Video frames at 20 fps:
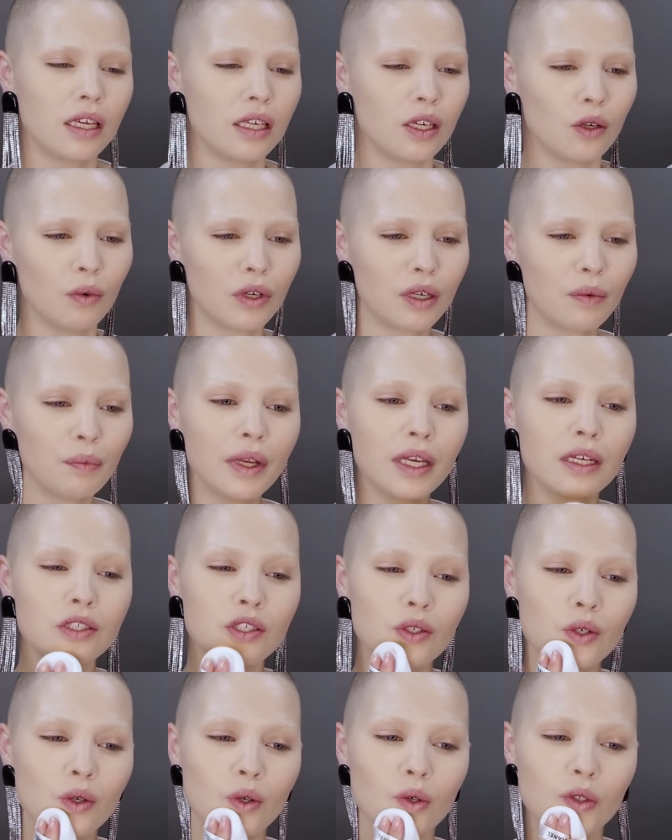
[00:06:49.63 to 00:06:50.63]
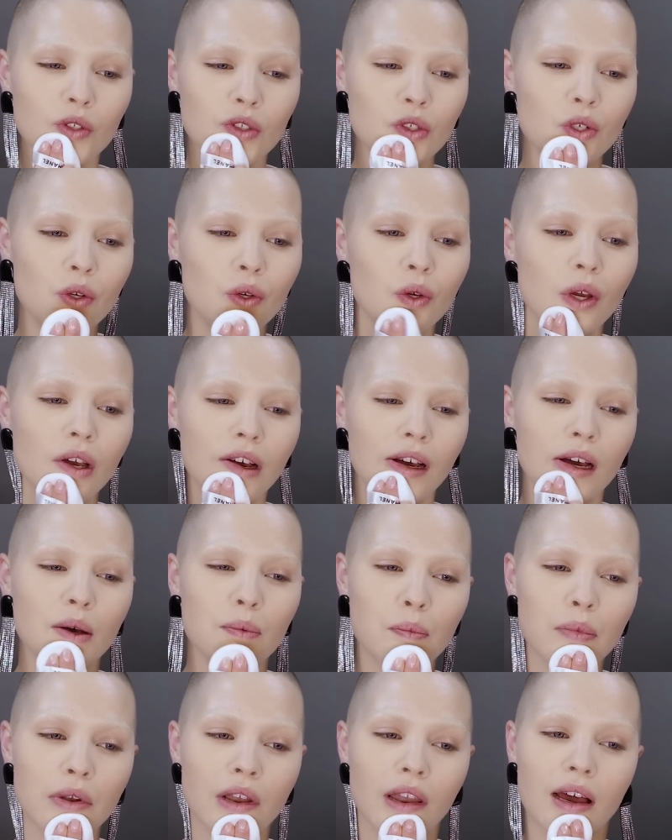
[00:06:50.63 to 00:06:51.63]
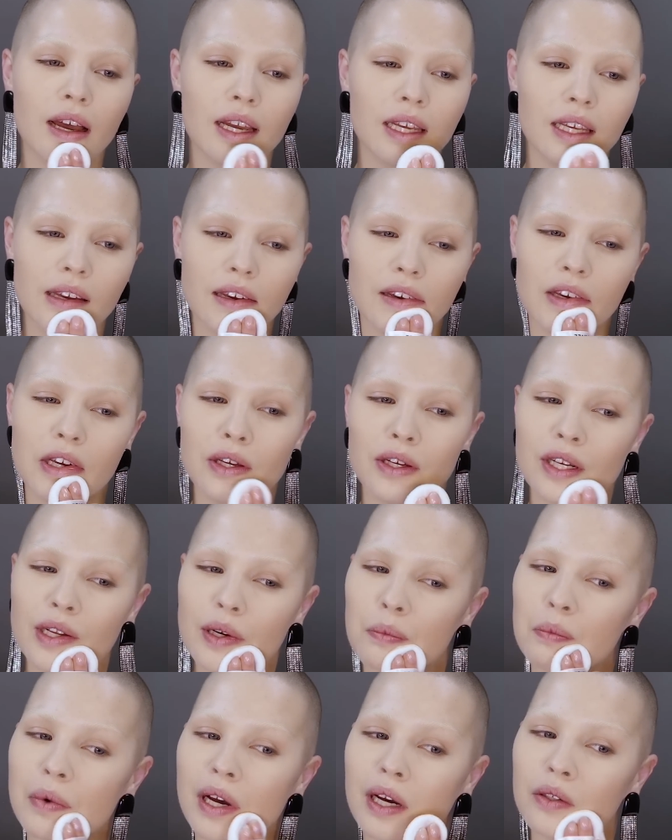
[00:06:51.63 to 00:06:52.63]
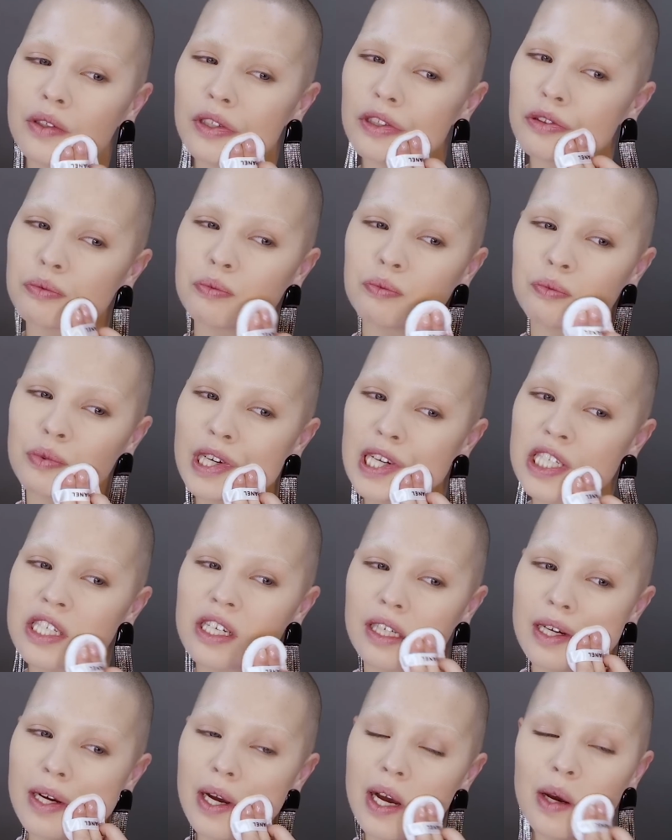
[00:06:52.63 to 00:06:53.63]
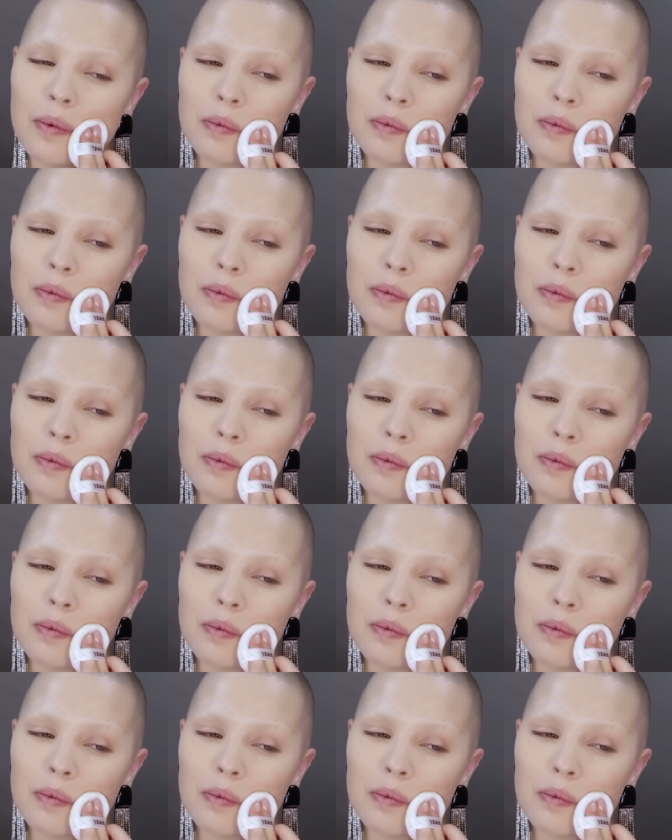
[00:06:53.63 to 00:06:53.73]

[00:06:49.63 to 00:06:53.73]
you want to make sure to apply a good amount of pressure,